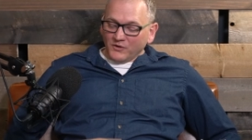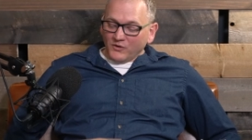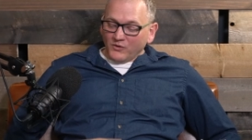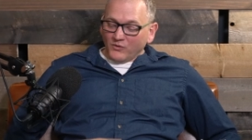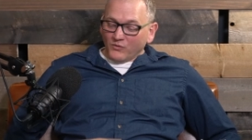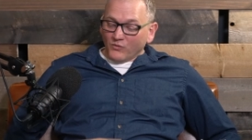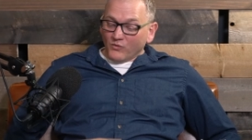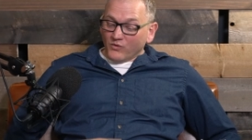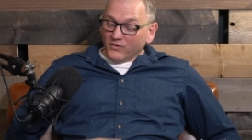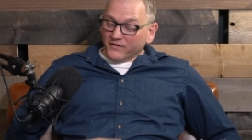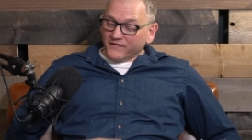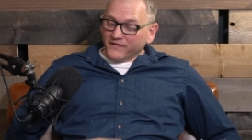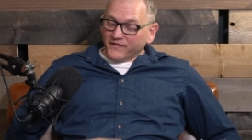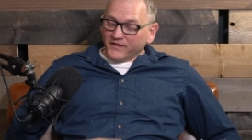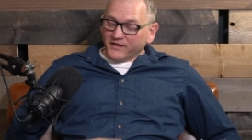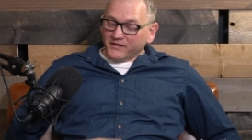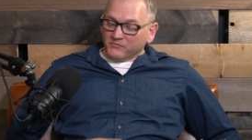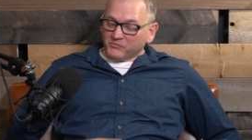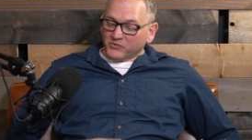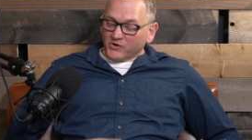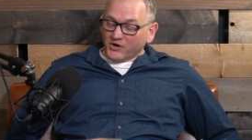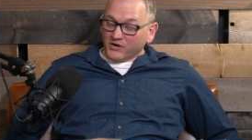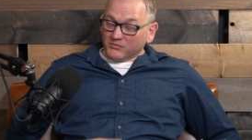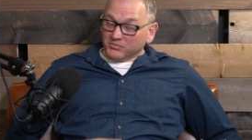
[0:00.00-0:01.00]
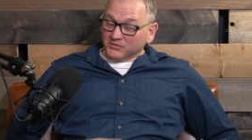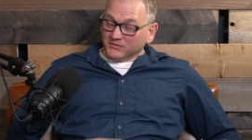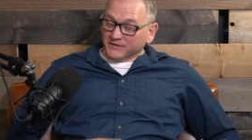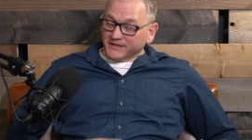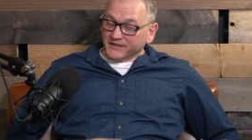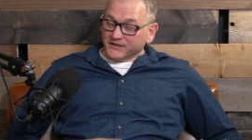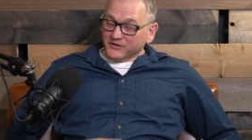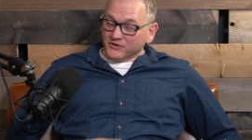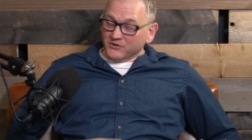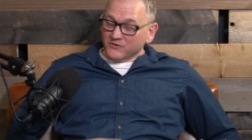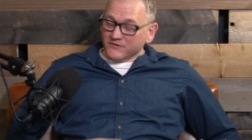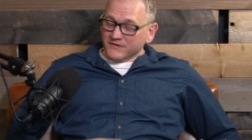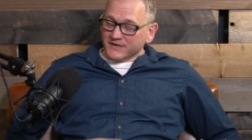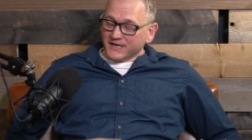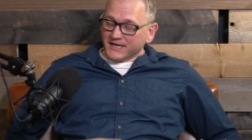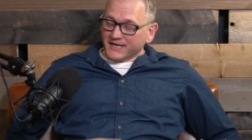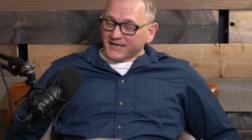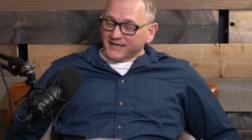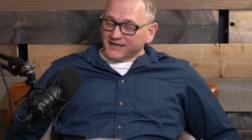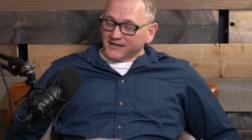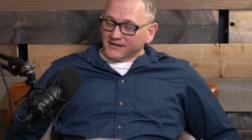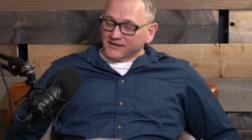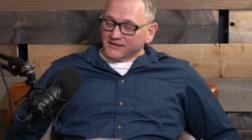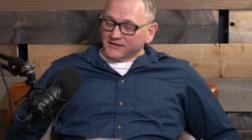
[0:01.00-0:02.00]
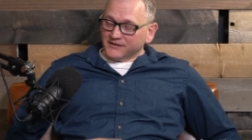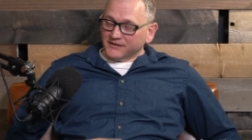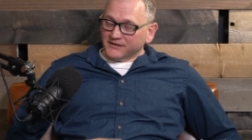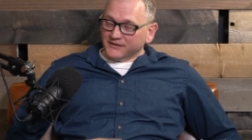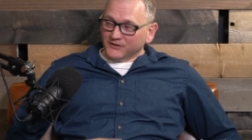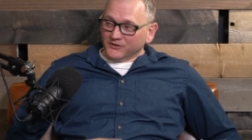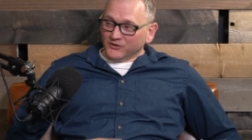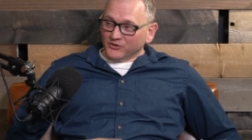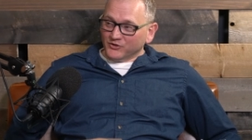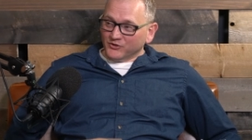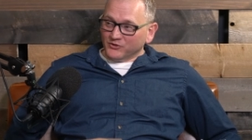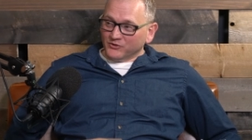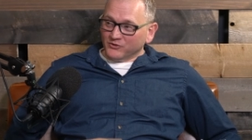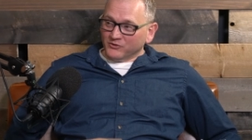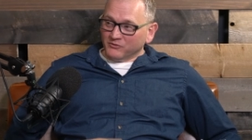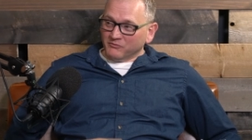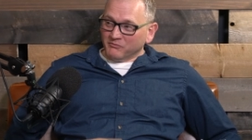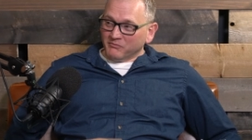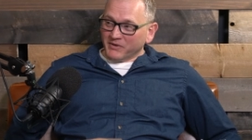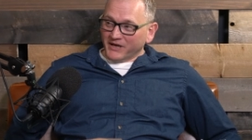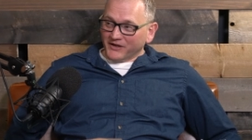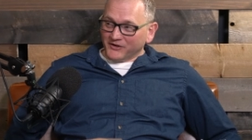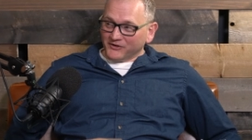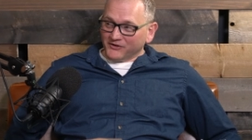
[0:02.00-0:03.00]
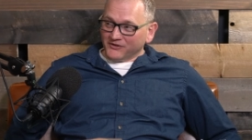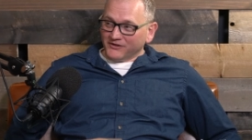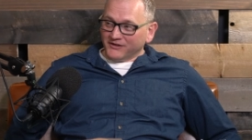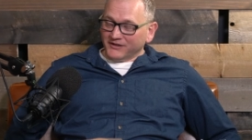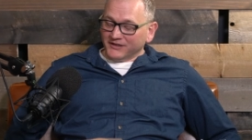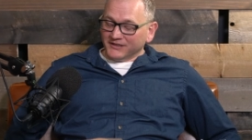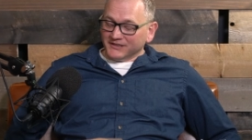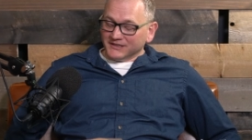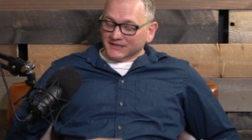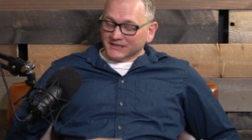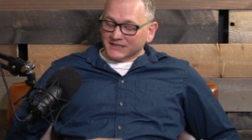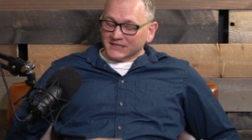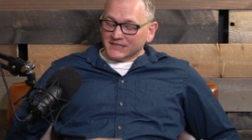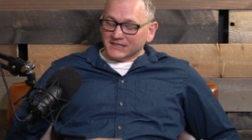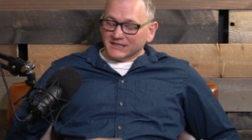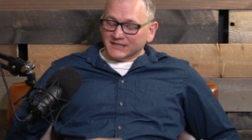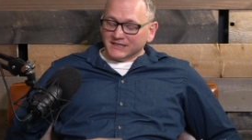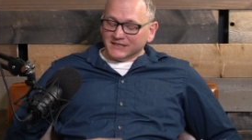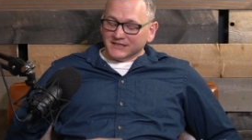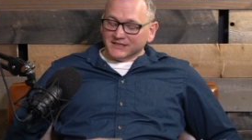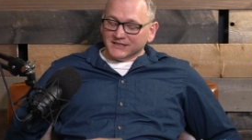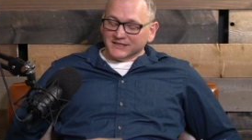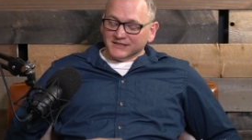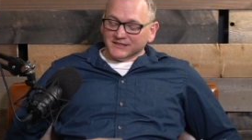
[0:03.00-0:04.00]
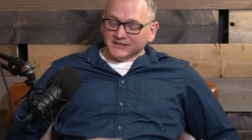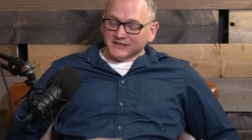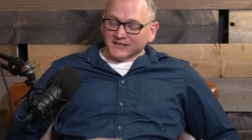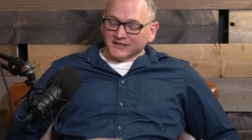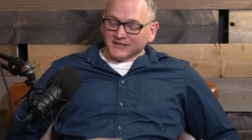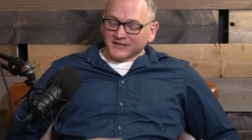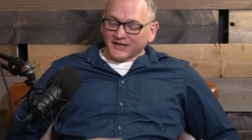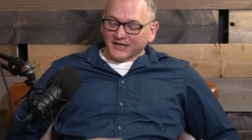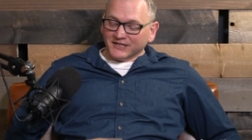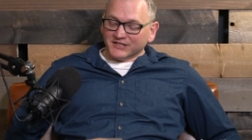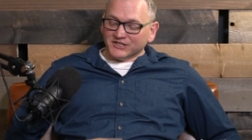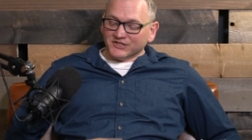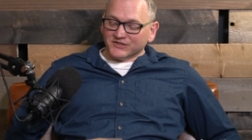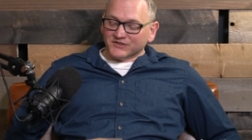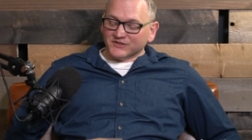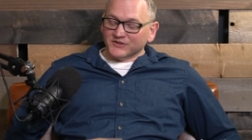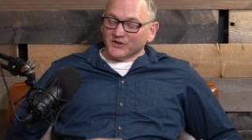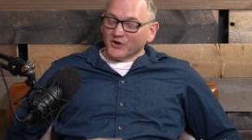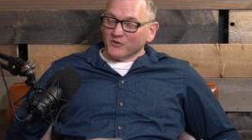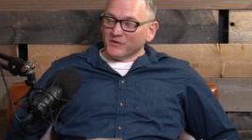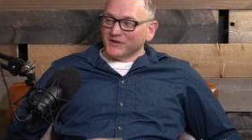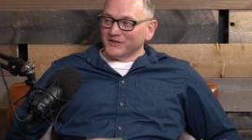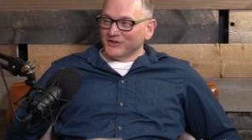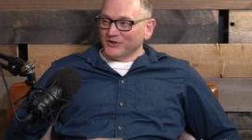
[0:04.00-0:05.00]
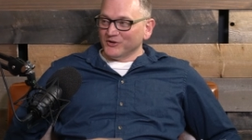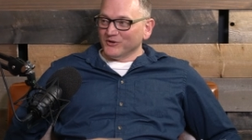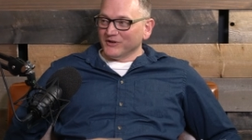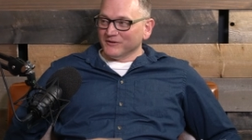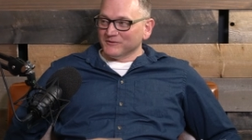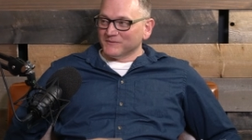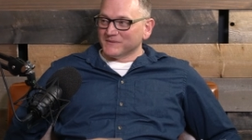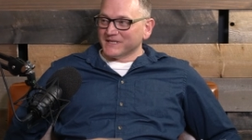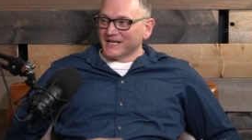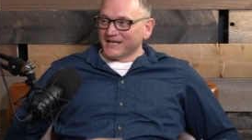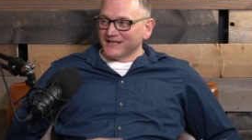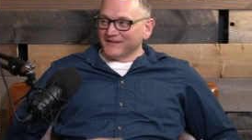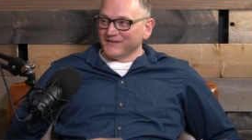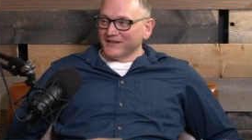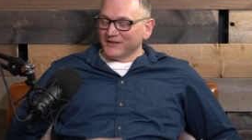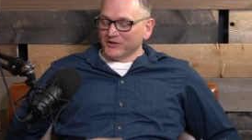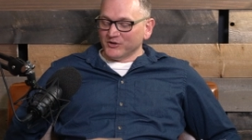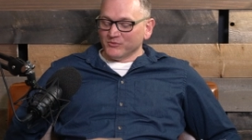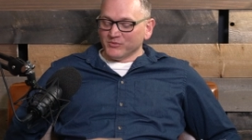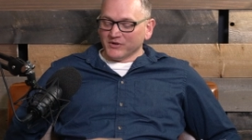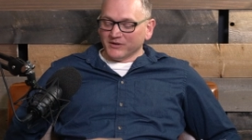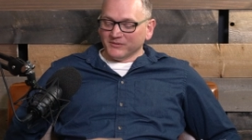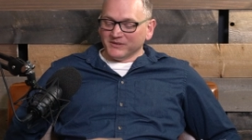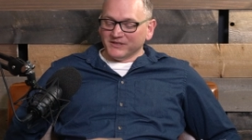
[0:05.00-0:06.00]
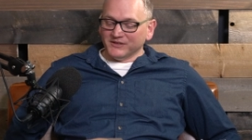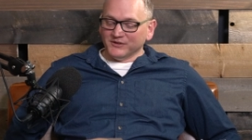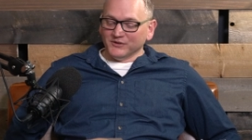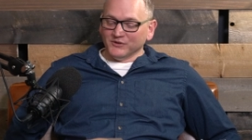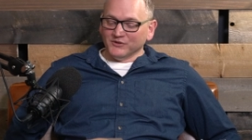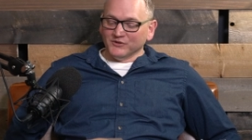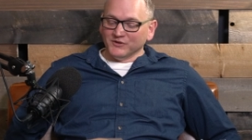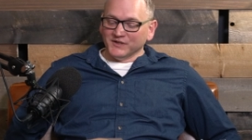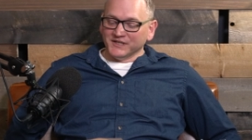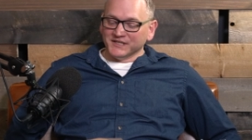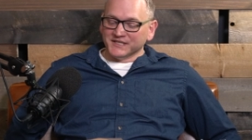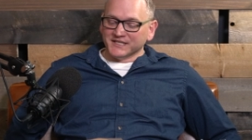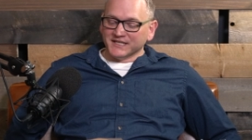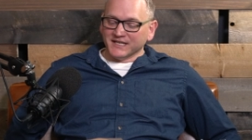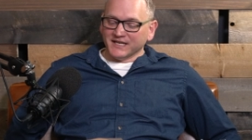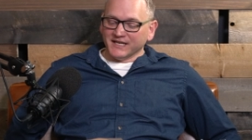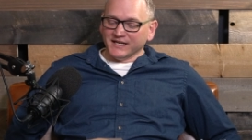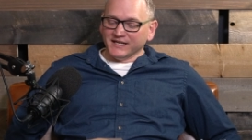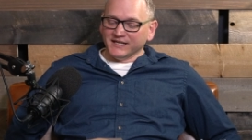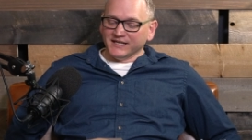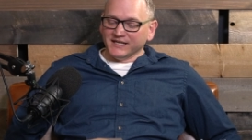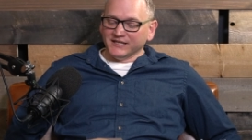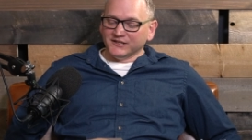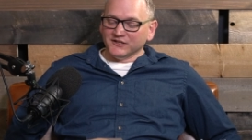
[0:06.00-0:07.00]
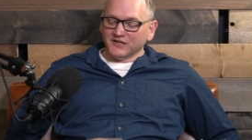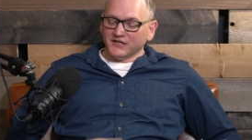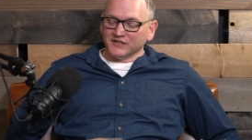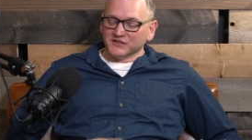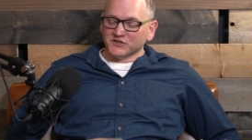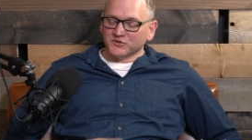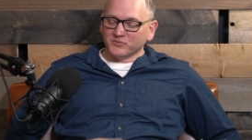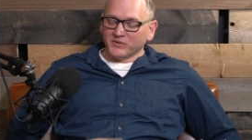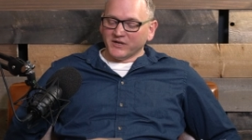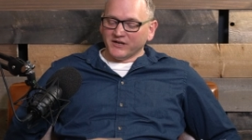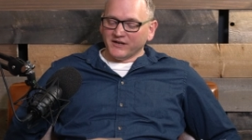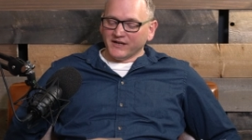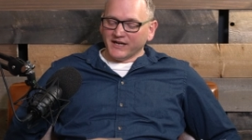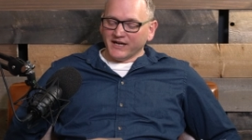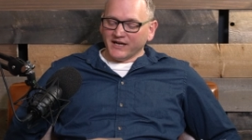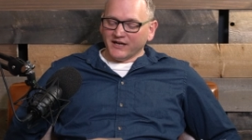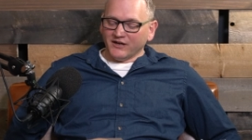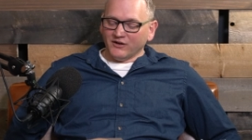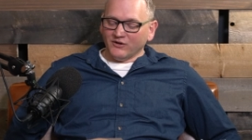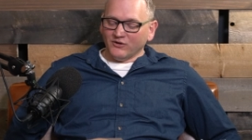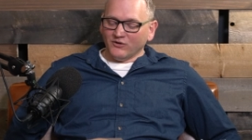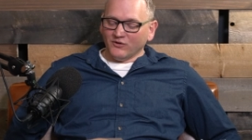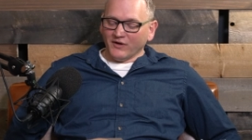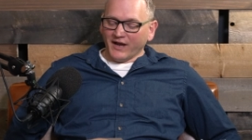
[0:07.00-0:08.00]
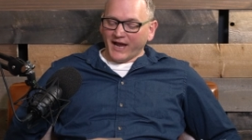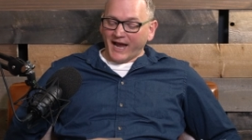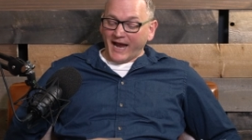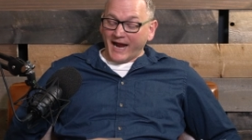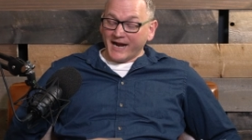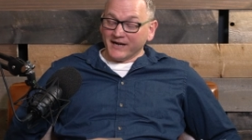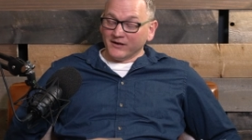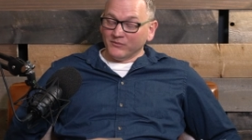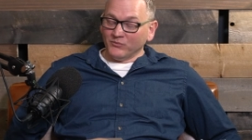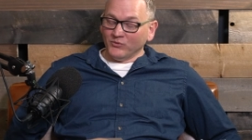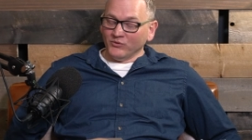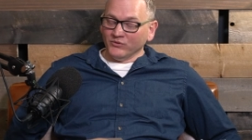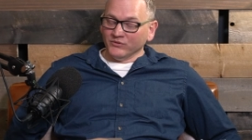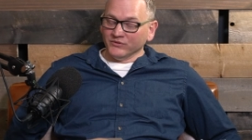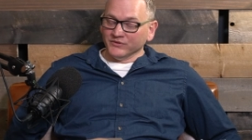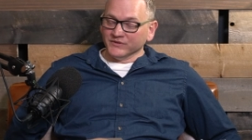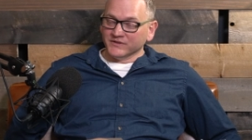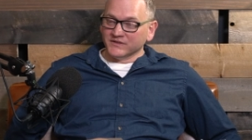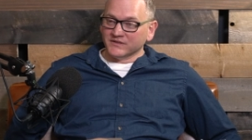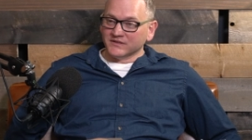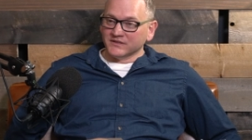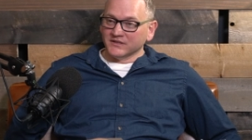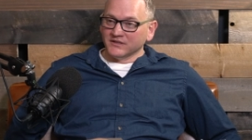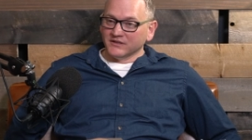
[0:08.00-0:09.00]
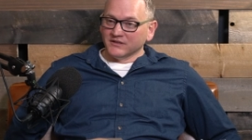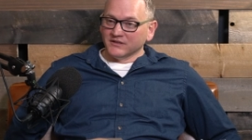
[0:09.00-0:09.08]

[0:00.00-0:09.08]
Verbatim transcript: One that probably you and I need to do better on, is, eh, and I just knowing you, I'm saying that you probably do, is that he talks about how animals